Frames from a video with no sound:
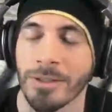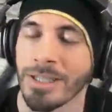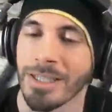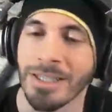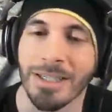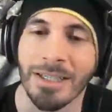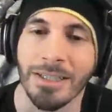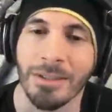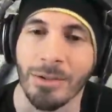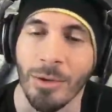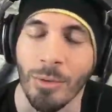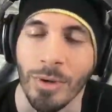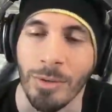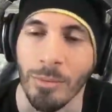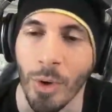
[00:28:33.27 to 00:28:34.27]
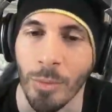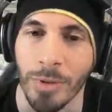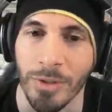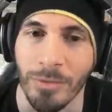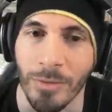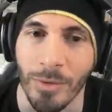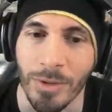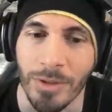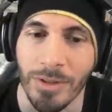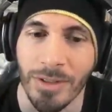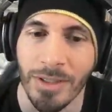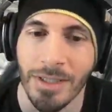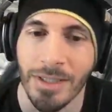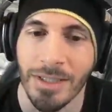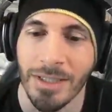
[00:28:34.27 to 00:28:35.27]
I don't know what I'm hoping for.
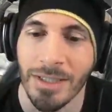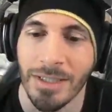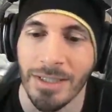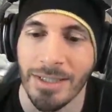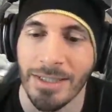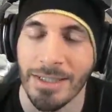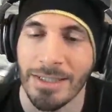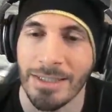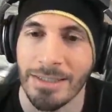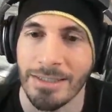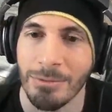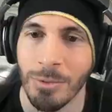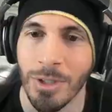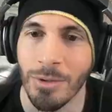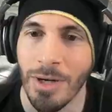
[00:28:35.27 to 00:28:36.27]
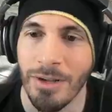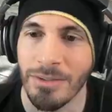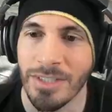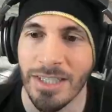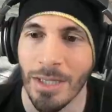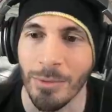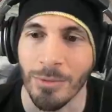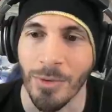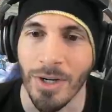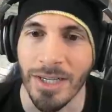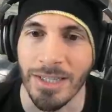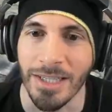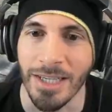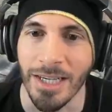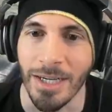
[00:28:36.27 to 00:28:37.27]
We don't have skills for
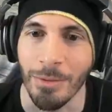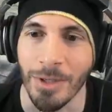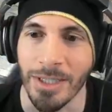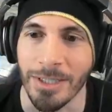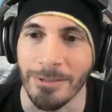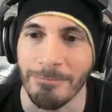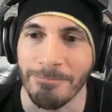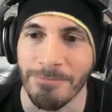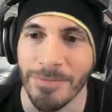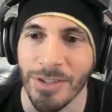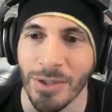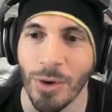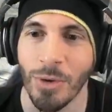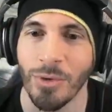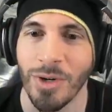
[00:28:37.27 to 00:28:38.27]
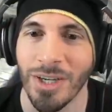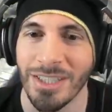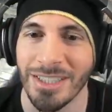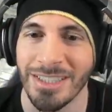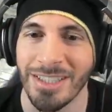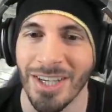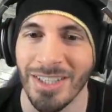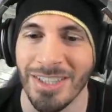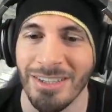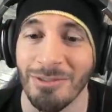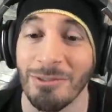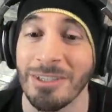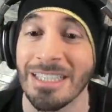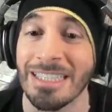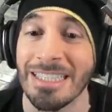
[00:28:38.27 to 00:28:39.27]
anything anyway, so it
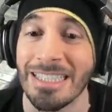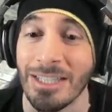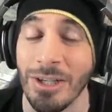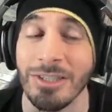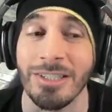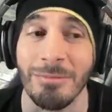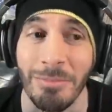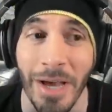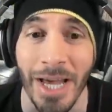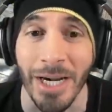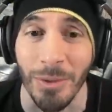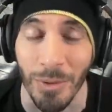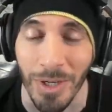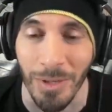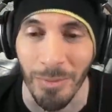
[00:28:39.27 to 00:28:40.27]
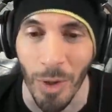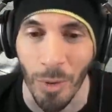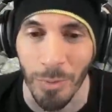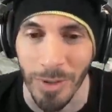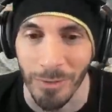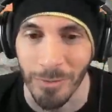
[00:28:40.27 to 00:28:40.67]
really doesn't matter what I'm hoping